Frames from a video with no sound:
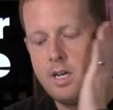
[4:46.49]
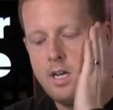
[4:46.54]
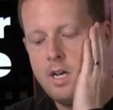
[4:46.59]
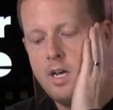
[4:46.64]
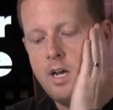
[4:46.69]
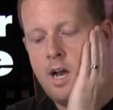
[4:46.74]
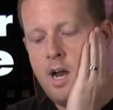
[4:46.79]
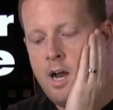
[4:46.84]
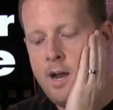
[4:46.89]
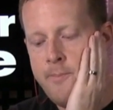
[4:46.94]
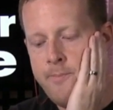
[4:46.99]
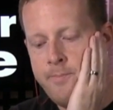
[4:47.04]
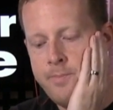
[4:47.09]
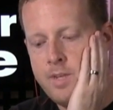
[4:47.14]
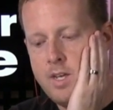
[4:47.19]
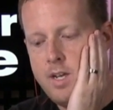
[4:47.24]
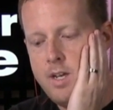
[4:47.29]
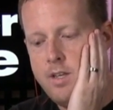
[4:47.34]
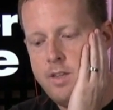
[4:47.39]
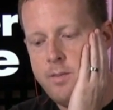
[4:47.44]
Um,
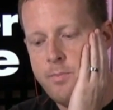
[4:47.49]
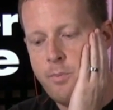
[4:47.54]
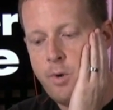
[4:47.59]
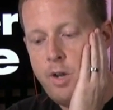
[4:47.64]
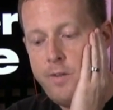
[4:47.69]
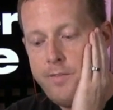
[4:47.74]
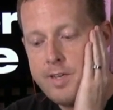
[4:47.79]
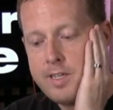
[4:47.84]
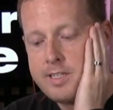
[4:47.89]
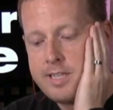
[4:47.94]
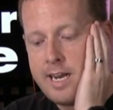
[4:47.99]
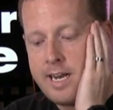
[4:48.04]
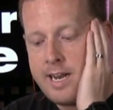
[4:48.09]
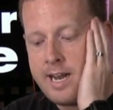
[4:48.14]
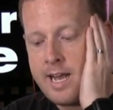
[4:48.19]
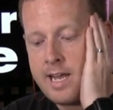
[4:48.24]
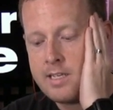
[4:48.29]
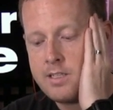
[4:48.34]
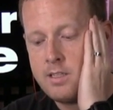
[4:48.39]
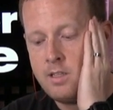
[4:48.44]
the previous Titan
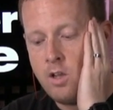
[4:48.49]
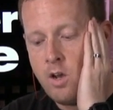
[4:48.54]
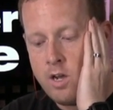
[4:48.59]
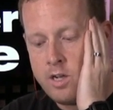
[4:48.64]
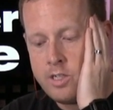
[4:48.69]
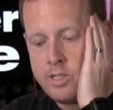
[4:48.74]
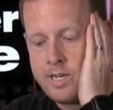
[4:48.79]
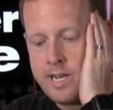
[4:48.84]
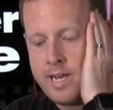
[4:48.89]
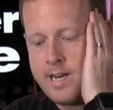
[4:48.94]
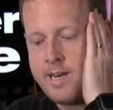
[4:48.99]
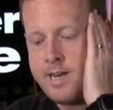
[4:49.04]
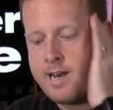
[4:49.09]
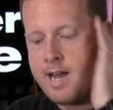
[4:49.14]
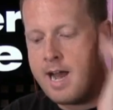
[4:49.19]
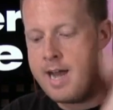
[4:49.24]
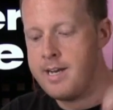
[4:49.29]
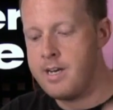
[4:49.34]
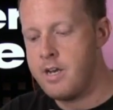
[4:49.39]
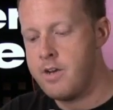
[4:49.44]
X launched at
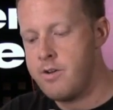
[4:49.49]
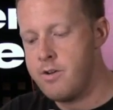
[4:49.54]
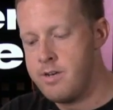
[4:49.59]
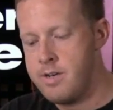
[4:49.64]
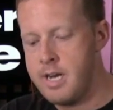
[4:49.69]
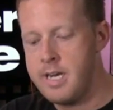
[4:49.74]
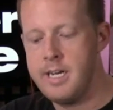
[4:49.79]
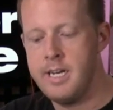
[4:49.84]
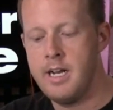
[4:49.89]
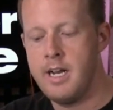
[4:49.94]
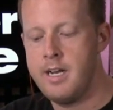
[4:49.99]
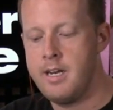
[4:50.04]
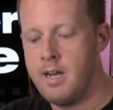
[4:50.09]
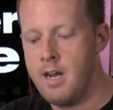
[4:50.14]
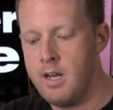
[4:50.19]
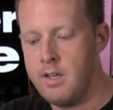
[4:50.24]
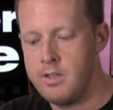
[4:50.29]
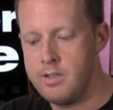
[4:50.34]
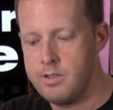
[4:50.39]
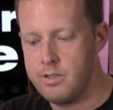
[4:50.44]
nine hundred ninety-nine
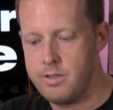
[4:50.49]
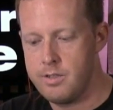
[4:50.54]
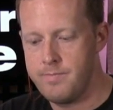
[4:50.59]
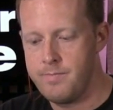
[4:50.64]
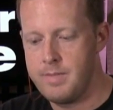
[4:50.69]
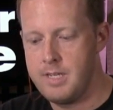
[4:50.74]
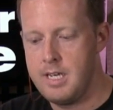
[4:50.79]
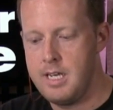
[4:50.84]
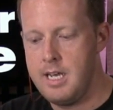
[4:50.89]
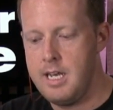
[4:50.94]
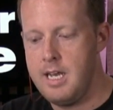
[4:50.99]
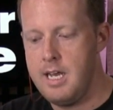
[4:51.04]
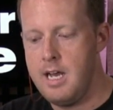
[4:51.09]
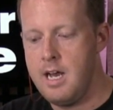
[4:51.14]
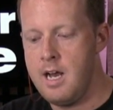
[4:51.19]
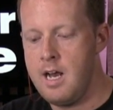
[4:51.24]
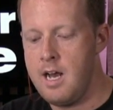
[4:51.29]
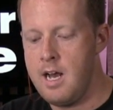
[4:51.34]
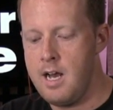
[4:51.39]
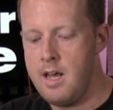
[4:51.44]
dollars.
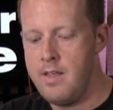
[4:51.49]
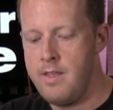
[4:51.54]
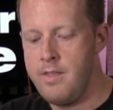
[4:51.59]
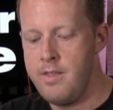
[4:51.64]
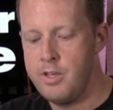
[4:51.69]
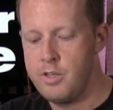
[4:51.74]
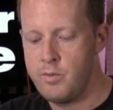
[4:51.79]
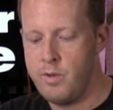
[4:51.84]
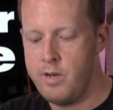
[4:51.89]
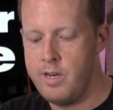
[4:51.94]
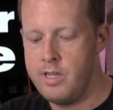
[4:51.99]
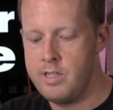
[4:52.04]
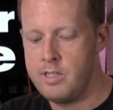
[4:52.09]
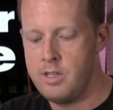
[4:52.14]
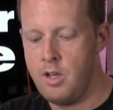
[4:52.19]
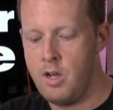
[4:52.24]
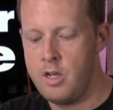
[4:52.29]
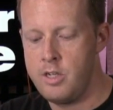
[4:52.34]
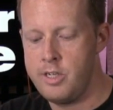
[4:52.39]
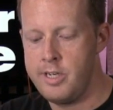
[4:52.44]
Uh, right. This one is
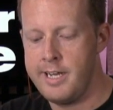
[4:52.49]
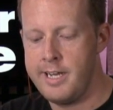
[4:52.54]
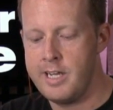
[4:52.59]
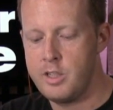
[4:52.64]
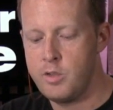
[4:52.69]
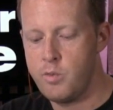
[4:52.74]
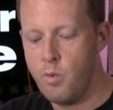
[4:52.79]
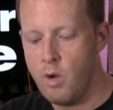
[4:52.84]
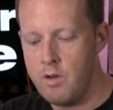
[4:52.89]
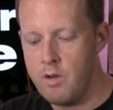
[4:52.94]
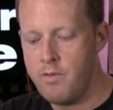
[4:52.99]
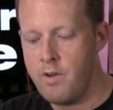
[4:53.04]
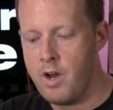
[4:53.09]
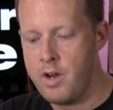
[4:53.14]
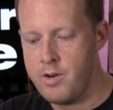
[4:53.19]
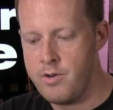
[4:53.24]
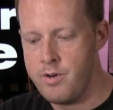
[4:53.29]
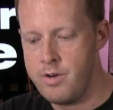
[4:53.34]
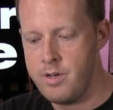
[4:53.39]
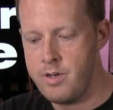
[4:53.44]
launching at one thousand two
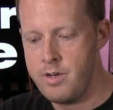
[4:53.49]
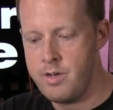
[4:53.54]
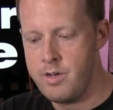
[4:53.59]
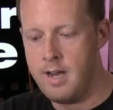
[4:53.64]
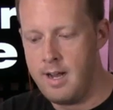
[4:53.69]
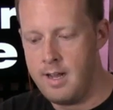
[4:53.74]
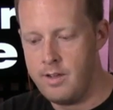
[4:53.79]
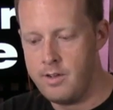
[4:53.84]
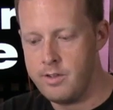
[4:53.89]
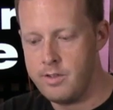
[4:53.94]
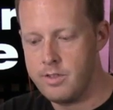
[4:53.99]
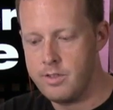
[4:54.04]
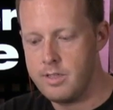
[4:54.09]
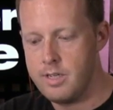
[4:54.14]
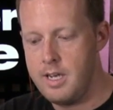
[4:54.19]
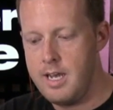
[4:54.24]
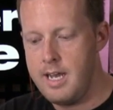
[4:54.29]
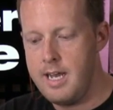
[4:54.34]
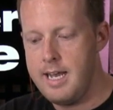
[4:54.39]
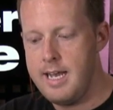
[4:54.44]
hundred dollars.
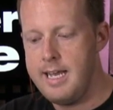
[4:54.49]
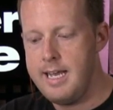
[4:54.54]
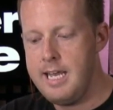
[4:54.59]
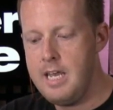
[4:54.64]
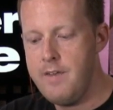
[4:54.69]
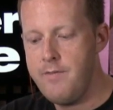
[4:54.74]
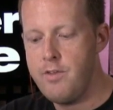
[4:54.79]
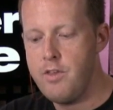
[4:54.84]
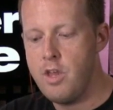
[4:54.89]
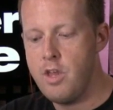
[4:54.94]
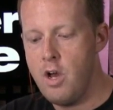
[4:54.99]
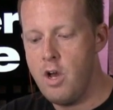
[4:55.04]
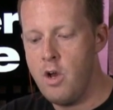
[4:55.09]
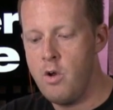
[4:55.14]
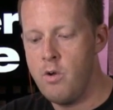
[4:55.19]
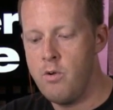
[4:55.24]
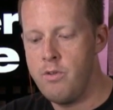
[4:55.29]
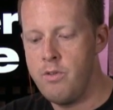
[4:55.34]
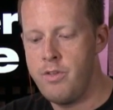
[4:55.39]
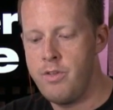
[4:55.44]
Even
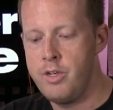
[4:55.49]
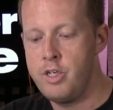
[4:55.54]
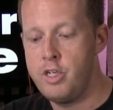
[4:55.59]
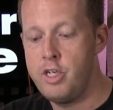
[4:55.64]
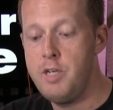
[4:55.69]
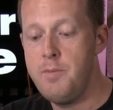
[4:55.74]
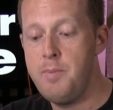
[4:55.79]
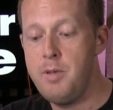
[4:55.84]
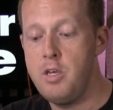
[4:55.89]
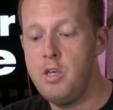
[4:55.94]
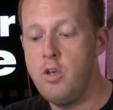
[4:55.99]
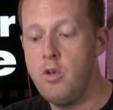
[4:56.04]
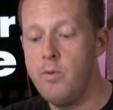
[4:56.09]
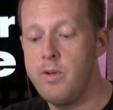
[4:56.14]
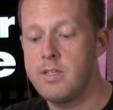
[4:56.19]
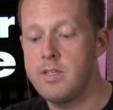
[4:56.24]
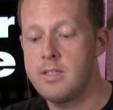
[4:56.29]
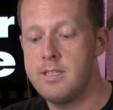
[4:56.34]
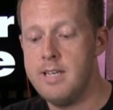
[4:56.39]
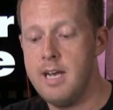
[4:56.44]
though the G P U
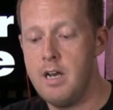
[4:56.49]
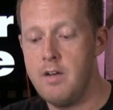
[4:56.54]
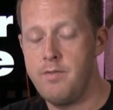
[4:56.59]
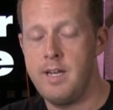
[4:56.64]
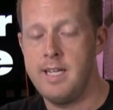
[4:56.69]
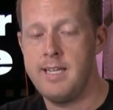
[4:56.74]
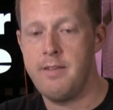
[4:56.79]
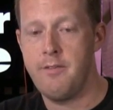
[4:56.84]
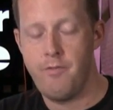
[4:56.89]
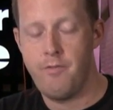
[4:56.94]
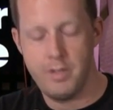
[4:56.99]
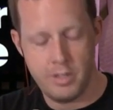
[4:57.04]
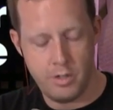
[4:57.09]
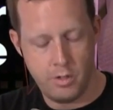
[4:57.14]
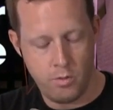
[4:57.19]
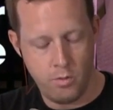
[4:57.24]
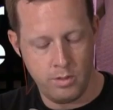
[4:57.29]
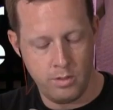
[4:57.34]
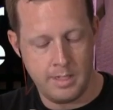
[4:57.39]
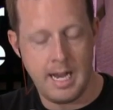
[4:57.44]
itself, like the
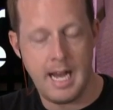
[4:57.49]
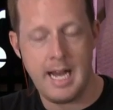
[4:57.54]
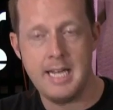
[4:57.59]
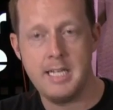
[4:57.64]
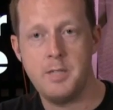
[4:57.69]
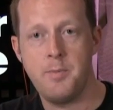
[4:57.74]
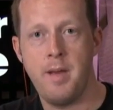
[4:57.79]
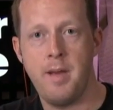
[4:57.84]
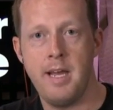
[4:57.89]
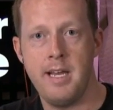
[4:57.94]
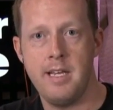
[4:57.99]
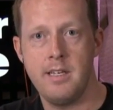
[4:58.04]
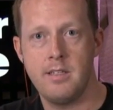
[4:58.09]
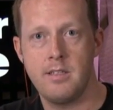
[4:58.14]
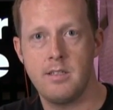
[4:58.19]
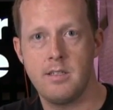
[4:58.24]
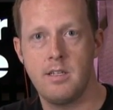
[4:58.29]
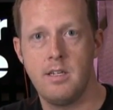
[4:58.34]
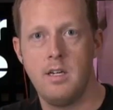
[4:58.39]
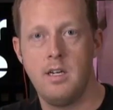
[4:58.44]
physical die
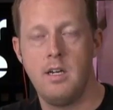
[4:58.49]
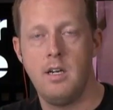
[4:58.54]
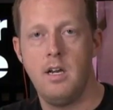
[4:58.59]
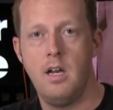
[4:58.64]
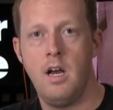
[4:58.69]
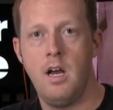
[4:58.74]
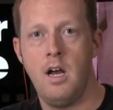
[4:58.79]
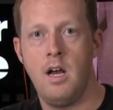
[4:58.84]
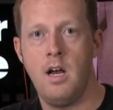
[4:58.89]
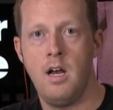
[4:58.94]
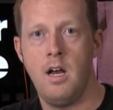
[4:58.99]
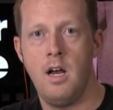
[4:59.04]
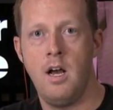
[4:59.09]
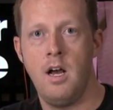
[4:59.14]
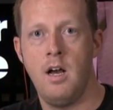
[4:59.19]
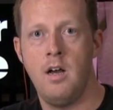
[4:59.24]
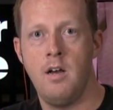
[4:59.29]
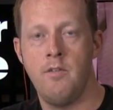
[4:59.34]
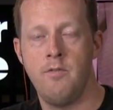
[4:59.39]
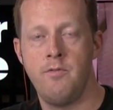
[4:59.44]
space, uh,
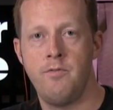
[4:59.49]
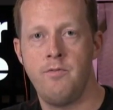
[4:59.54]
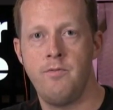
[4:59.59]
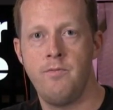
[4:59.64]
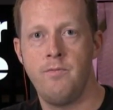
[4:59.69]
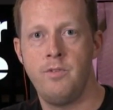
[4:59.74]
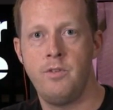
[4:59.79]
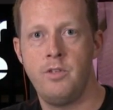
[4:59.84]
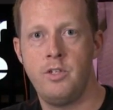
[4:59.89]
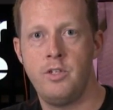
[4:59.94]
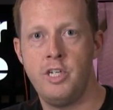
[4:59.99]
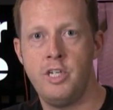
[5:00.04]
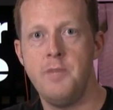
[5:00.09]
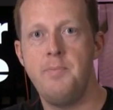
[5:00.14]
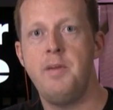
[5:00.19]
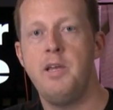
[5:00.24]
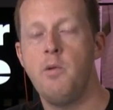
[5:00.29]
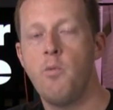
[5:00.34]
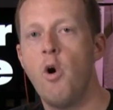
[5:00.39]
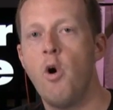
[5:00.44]
of G
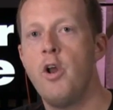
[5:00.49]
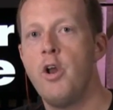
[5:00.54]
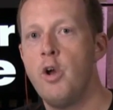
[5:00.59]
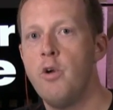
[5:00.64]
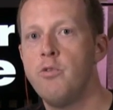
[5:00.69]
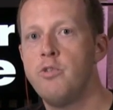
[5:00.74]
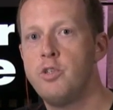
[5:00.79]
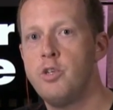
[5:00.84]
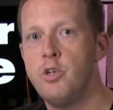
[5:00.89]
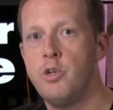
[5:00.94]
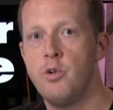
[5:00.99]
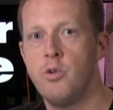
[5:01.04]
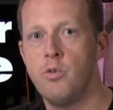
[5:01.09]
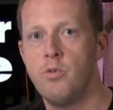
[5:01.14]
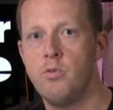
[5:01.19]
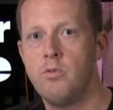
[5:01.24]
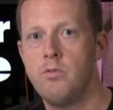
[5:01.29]
P one oh two